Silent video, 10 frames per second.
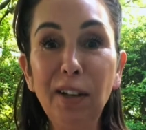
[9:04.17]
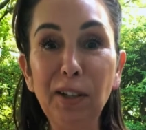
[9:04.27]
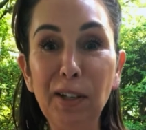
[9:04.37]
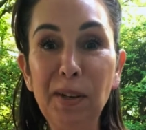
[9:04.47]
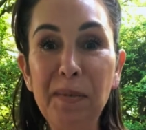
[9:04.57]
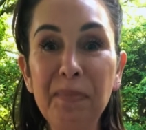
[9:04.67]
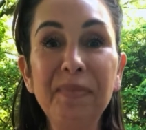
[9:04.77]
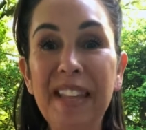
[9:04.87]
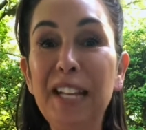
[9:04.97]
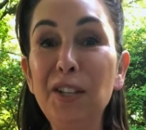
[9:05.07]
you
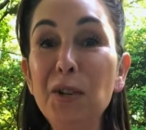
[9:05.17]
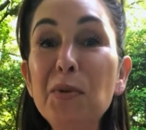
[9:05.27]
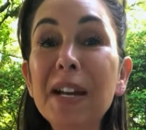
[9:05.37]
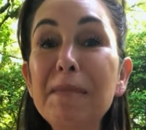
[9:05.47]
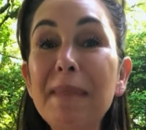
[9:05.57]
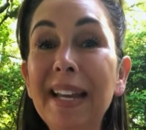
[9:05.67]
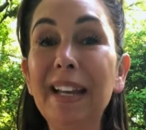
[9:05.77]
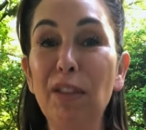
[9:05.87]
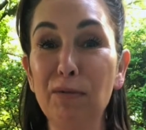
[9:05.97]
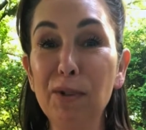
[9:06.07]
that you can make
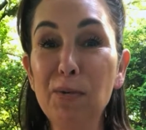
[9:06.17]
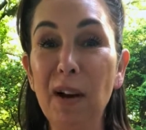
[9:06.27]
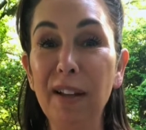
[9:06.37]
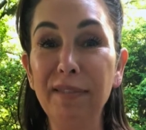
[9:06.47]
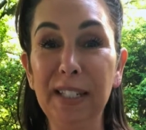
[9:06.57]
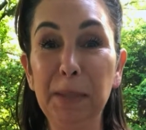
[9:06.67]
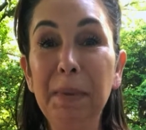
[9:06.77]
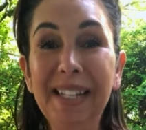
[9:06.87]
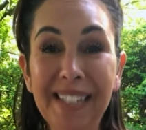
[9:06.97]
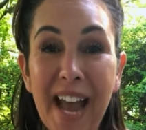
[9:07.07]
it through all of this,
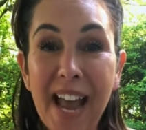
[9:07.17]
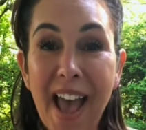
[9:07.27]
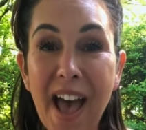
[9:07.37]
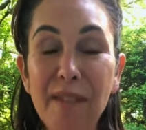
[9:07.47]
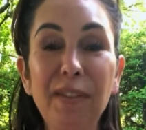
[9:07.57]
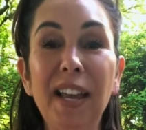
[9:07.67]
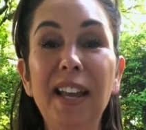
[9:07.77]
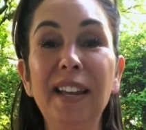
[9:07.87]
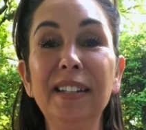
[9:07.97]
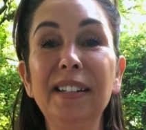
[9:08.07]
because I have.
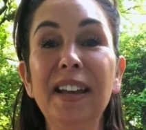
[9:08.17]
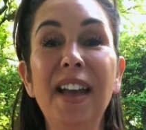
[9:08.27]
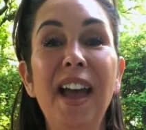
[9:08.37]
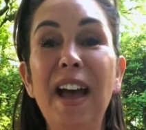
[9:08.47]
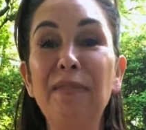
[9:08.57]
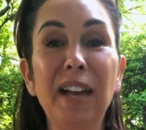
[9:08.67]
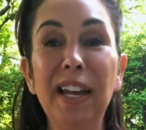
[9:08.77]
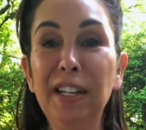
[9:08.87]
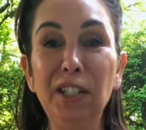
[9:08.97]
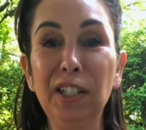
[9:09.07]
And I've kind
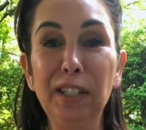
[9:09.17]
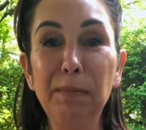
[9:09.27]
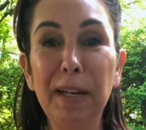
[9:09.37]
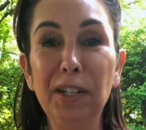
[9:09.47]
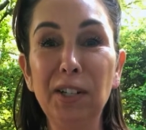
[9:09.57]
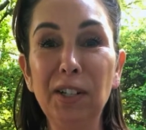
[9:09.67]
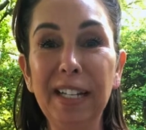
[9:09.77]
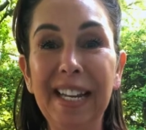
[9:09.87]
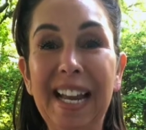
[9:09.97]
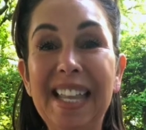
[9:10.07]
of shared my
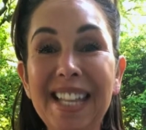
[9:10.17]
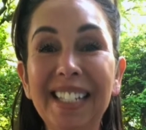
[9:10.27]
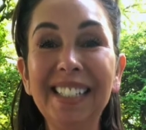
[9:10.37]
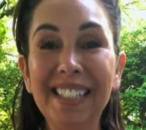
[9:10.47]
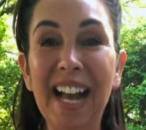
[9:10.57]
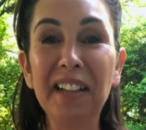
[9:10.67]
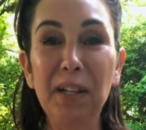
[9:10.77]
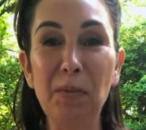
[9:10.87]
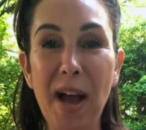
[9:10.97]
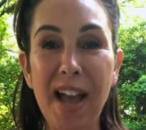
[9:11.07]
journey, and that's exactly
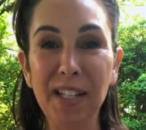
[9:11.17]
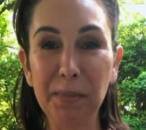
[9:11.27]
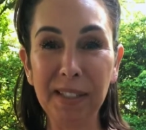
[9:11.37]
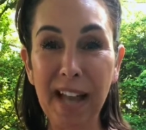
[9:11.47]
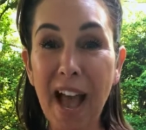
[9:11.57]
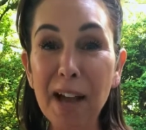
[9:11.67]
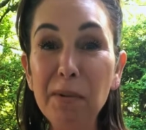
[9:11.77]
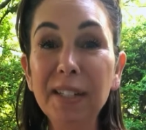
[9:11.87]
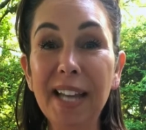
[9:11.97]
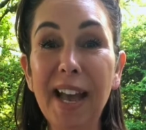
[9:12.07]
why. It's because I
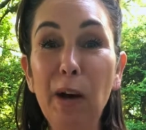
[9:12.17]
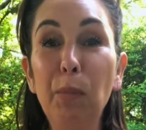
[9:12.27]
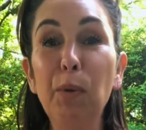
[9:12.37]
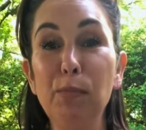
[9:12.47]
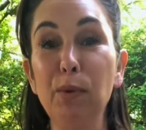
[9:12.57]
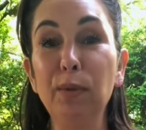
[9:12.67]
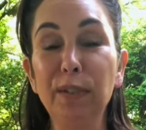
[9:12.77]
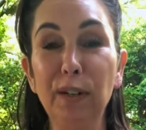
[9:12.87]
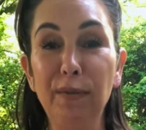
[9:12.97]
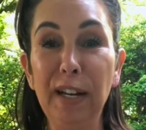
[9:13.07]
want to help remove
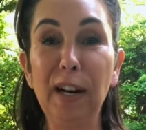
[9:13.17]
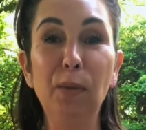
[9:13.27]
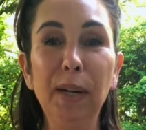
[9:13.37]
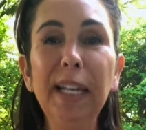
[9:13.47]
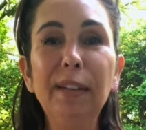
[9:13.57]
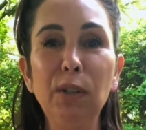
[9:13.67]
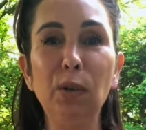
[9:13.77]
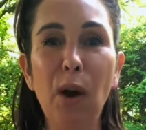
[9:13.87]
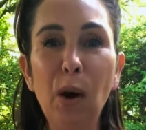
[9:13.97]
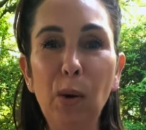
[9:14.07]
your fear. I want to give you
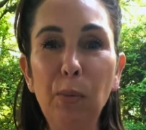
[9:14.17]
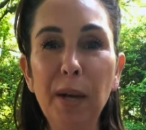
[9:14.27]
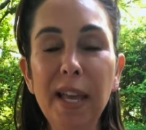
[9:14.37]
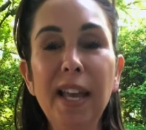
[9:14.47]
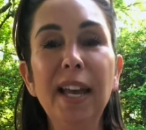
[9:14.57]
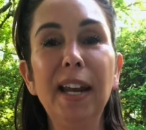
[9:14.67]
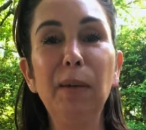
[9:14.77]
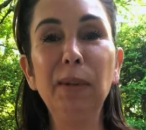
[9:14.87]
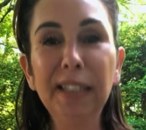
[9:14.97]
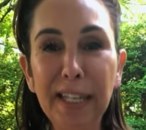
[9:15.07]
hope. And I
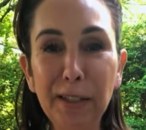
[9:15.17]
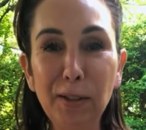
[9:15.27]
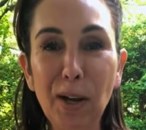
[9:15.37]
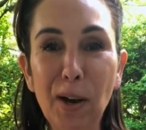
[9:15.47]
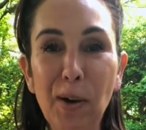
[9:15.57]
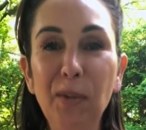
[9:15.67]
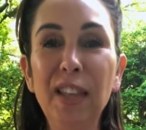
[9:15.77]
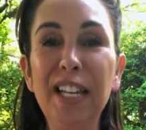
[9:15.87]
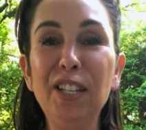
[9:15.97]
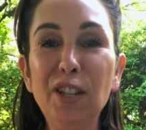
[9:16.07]
want to let you know
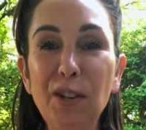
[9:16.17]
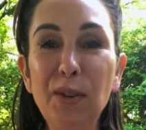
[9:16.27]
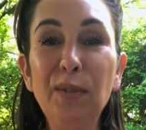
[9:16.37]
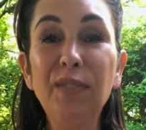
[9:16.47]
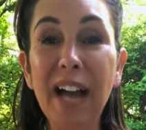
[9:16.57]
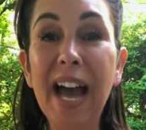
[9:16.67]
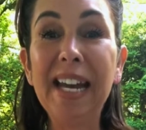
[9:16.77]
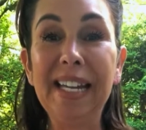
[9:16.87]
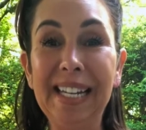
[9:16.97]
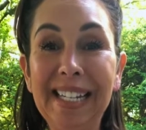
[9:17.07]
that you've got
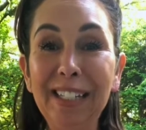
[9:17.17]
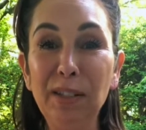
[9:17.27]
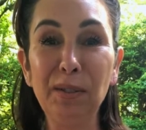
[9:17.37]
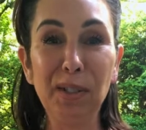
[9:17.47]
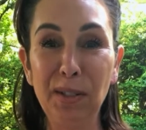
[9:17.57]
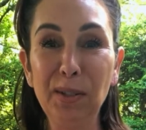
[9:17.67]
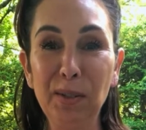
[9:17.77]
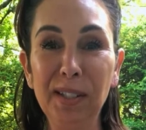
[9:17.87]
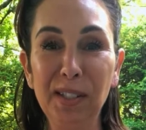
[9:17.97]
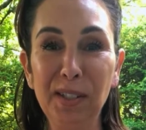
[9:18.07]
it in you to do
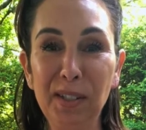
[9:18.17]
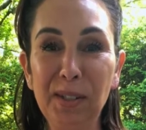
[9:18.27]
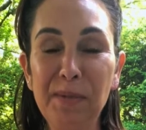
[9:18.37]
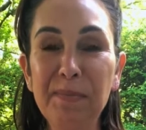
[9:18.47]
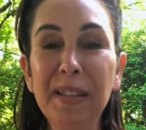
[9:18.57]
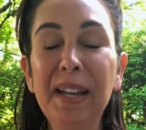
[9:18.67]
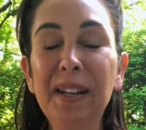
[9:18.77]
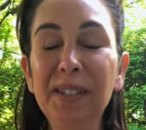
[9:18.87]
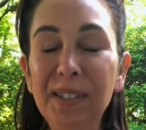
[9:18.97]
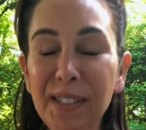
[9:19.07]
this too.
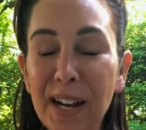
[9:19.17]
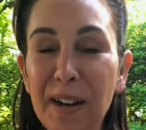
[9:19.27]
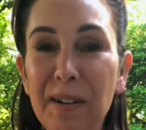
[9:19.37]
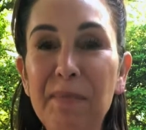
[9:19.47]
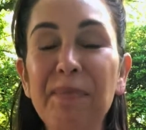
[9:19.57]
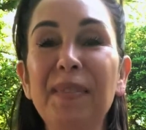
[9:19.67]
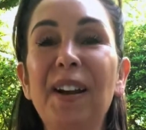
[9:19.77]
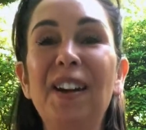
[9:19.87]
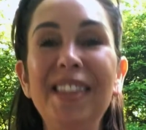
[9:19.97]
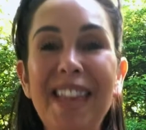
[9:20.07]
So,
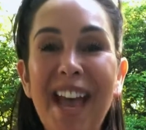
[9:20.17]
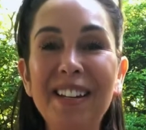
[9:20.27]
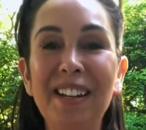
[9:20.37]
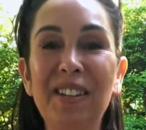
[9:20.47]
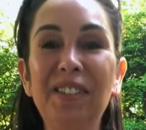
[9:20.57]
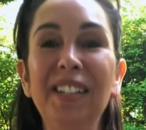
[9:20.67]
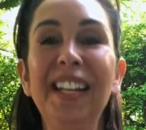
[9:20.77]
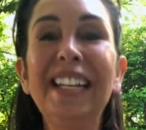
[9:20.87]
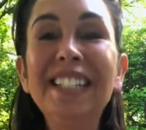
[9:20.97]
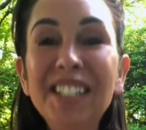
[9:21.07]
on that note,
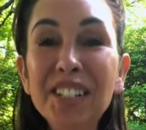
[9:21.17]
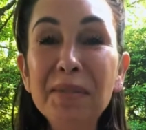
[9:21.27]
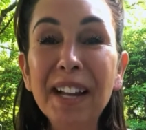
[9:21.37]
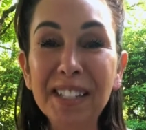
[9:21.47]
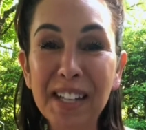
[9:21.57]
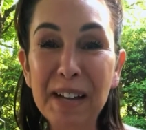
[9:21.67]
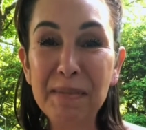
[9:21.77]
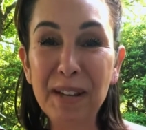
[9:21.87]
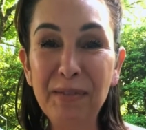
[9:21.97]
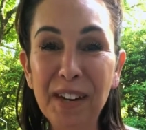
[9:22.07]
until next time,
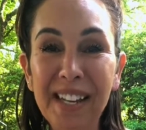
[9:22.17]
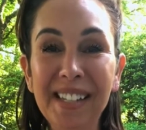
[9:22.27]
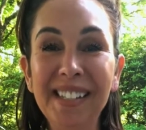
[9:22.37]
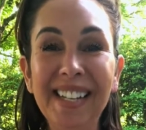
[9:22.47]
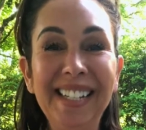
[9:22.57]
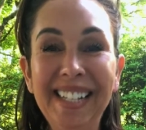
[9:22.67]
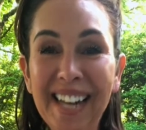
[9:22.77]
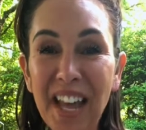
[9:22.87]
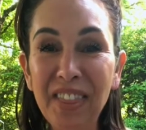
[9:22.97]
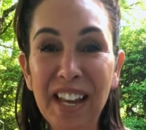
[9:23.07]
my friends, get
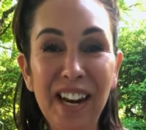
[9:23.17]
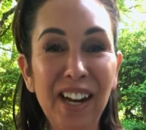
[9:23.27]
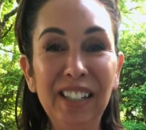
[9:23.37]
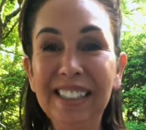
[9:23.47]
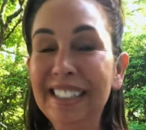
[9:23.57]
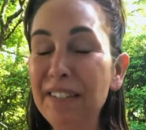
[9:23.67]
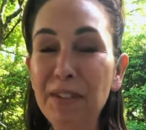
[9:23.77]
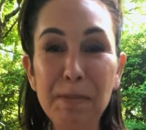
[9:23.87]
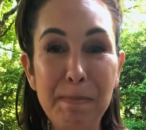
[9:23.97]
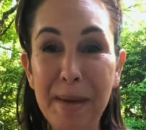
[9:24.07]
out there, live
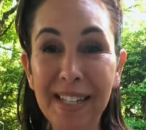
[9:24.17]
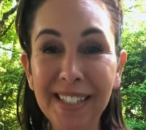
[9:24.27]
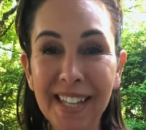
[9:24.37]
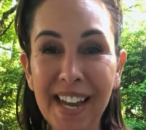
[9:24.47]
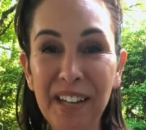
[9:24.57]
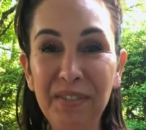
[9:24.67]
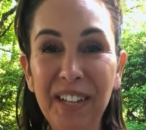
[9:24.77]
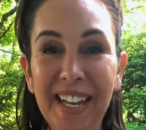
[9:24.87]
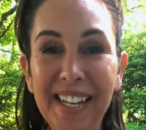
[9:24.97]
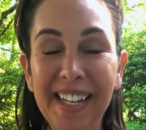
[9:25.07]
your best life,
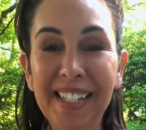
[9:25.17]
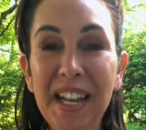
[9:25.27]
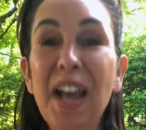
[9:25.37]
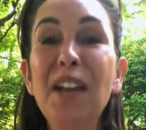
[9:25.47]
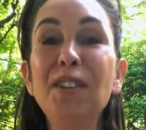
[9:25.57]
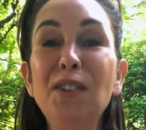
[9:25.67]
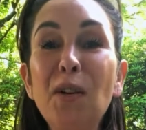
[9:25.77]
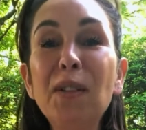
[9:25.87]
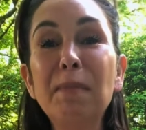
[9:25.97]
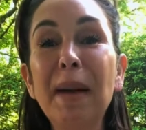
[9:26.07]
and know
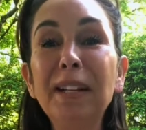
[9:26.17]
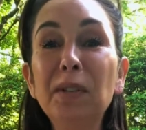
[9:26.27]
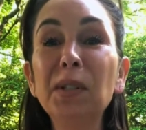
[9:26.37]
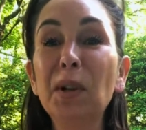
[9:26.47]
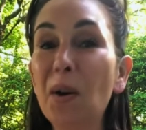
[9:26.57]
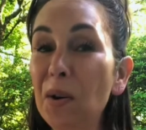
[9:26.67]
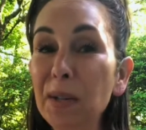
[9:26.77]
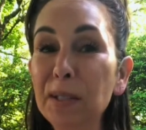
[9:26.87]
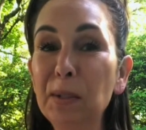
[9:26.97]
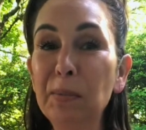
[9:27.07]
that my door is
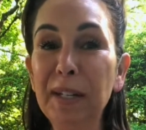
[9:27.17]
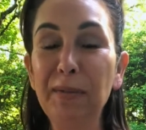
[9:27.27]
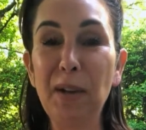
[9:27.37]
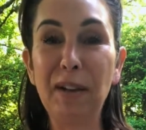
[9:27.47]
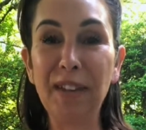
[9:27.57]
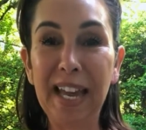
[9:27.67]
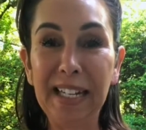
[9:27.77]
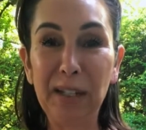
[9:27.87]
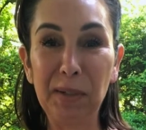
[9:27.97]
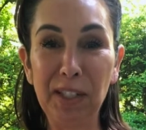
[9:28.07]
always open if you have any
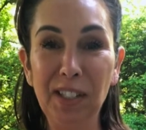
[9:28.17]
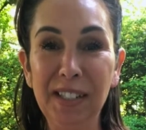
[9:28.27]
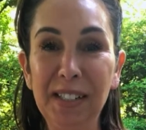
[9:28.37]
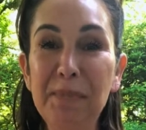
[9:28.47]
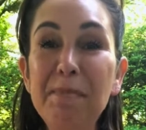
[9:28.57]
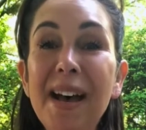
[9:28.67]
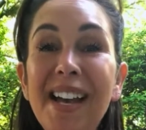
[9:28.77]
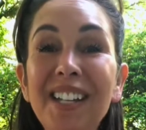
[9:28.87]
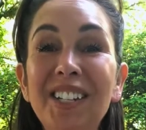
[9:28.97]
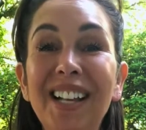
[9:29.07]
questions.
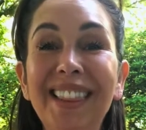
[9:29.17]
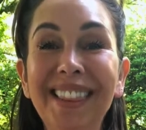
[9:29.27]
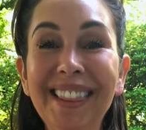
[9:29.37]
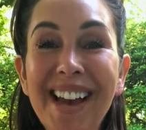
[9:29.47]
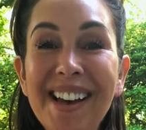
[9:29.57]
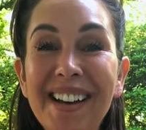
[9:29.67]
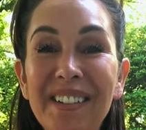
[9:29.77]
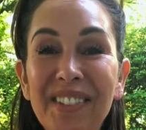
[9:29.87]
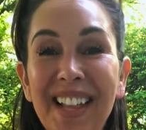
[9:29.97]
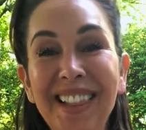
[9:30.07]
Much love.
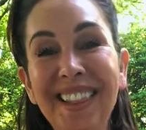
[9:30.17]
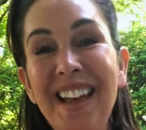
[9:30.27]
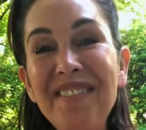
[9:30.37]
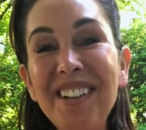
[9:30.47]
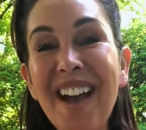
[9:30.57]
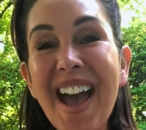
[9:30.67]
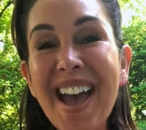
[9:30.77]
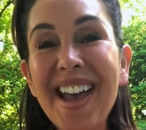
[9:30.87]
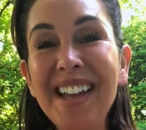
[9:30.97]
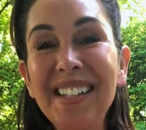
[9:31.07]
Love you
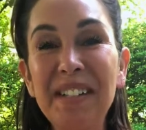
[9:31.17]
guys.